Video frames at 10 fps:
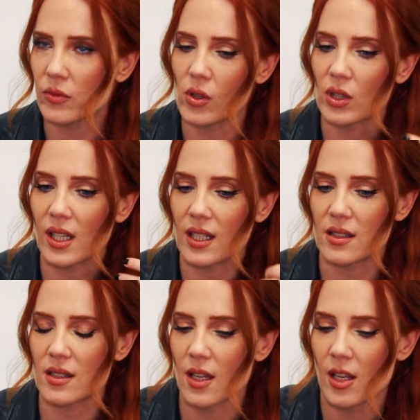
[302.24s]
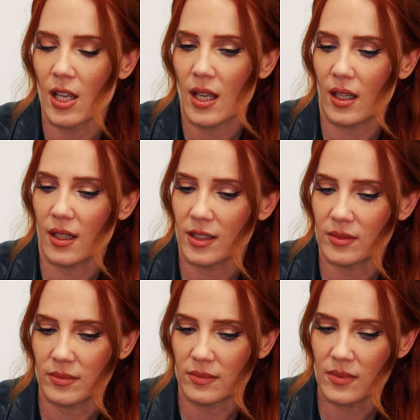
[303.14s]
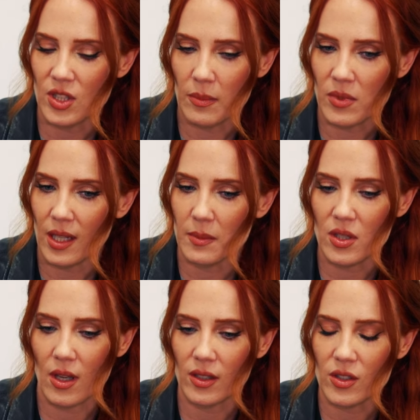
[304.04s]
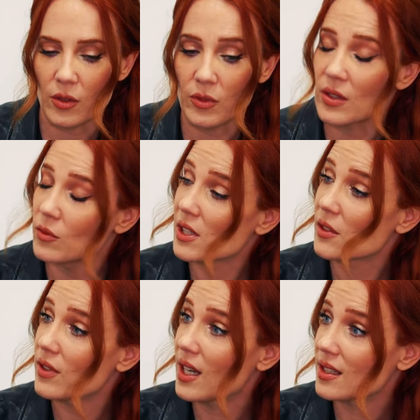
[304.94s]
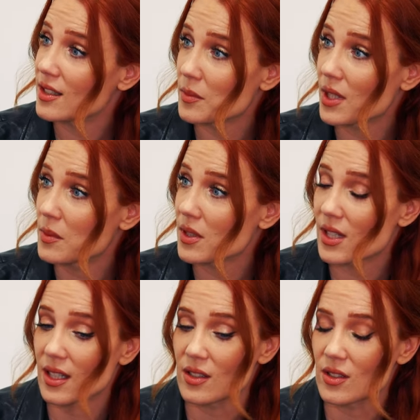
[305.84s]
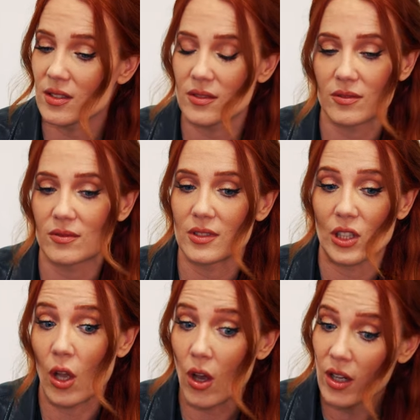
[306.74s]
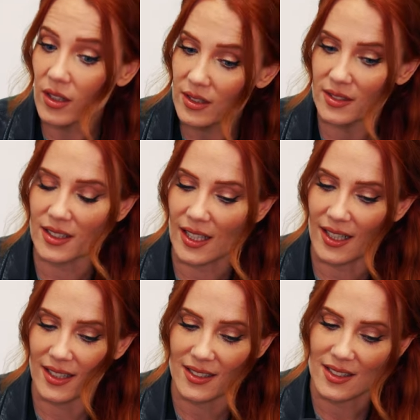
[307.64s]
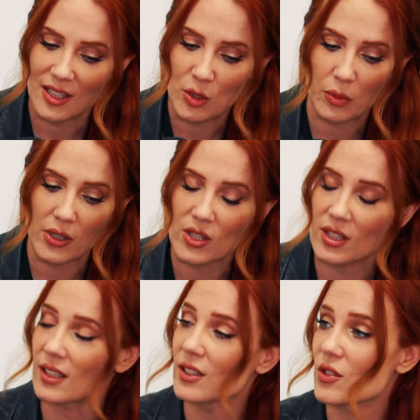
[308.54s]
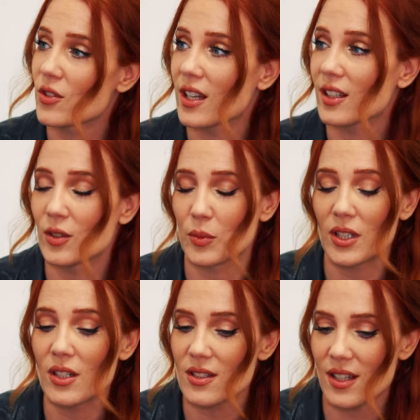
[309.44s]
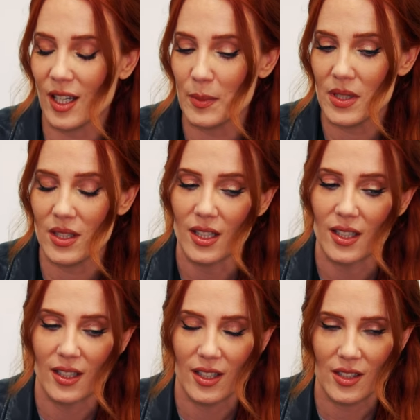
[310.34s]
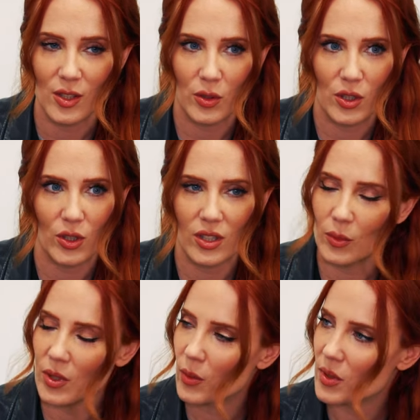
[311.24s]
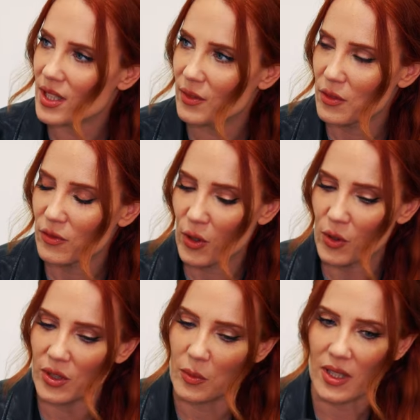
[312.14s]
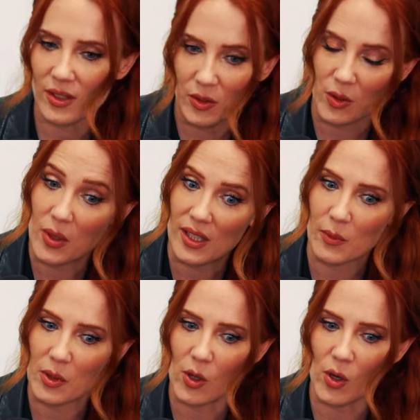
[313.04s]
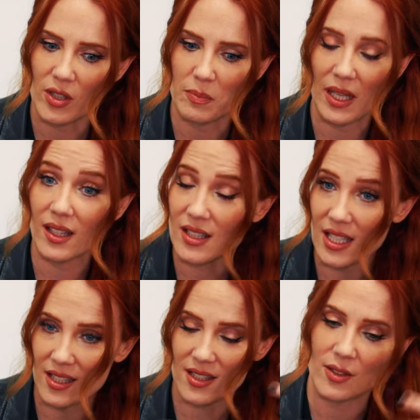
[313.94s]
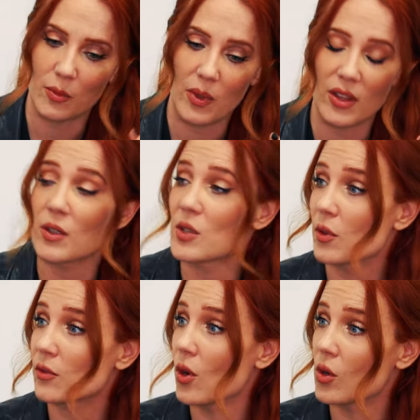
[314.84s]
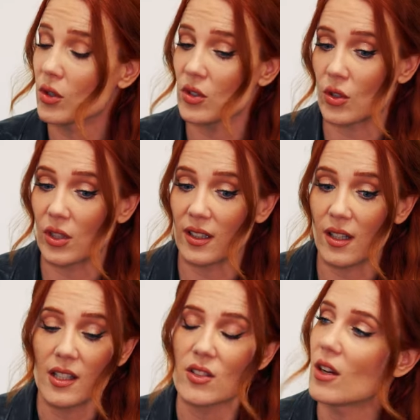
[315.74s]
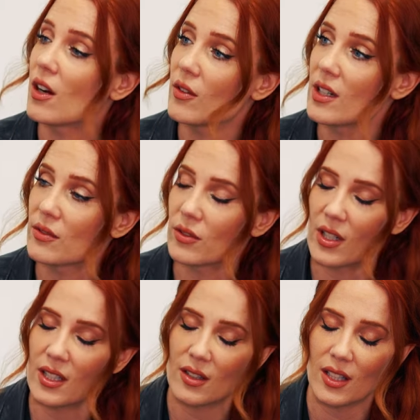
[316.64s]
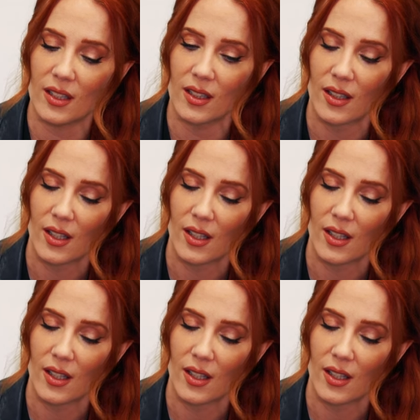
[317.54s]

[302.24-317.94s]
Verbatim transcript: the vocal lines. Um, sometimes songs are written really fast. Sometimes it takes long, and inspiration can strike at the weirdest times. So it's good that we always have the phone that we can quickly record melodies, whether it's for vocals or like a guitar riff or anything.